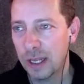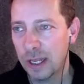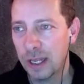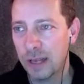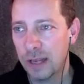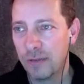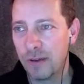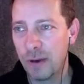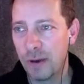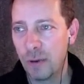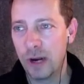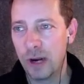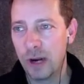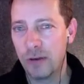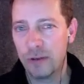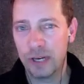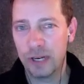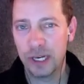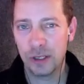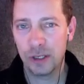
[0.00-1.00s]
If I went
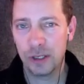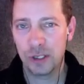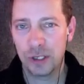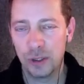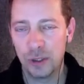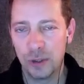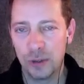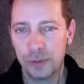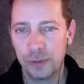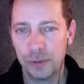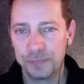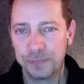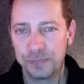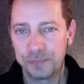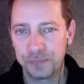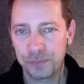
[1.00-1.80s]
over here to